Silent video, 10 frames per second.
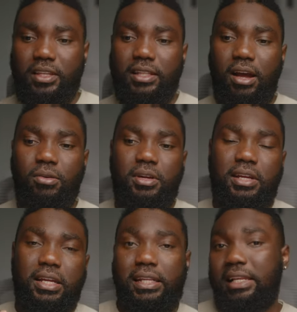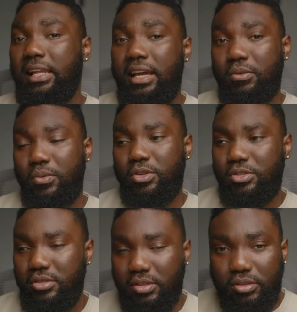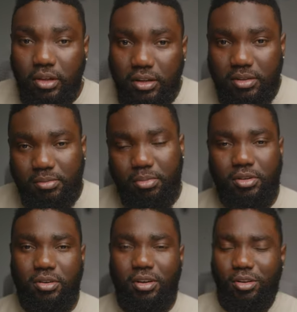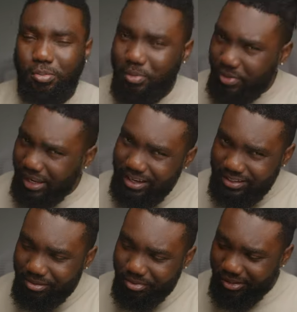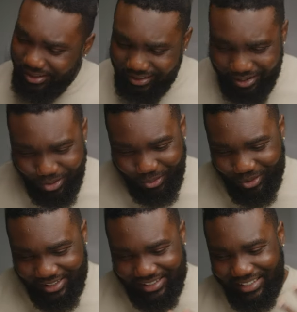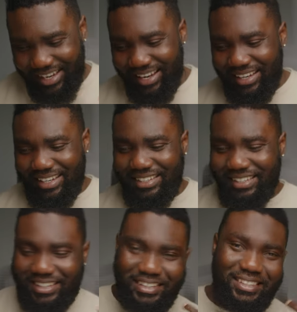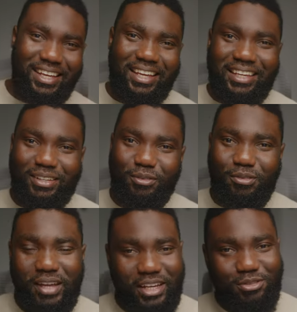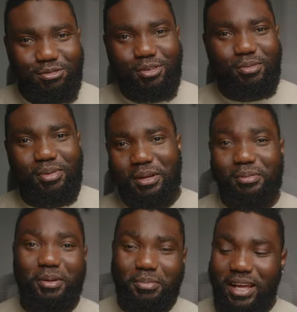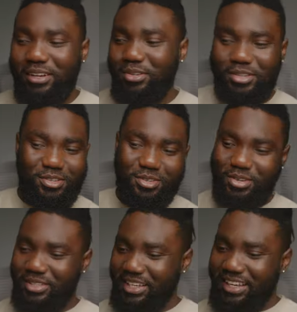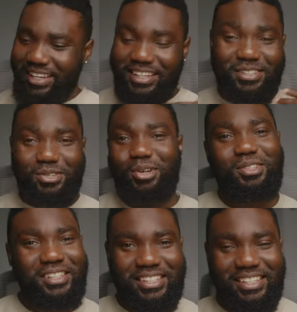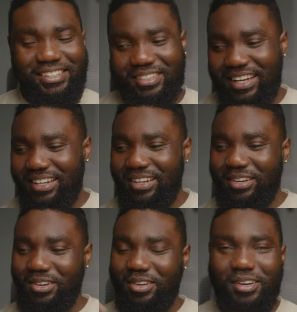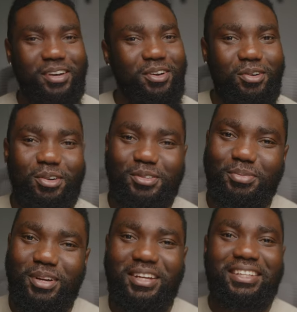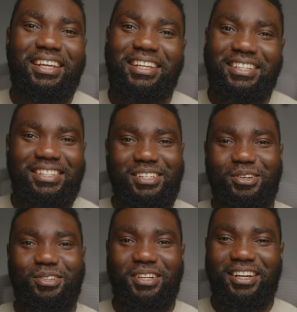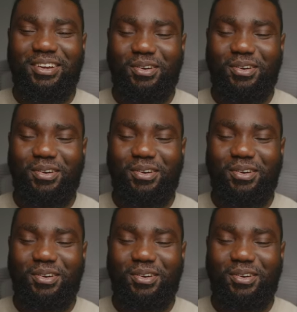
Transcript: Now, that light was good, but not a lot of people liked it because it was still like in the flash form, blah, blah, blah. Look, you know, let's just cut to the chase, right? Godox brought out the 8600.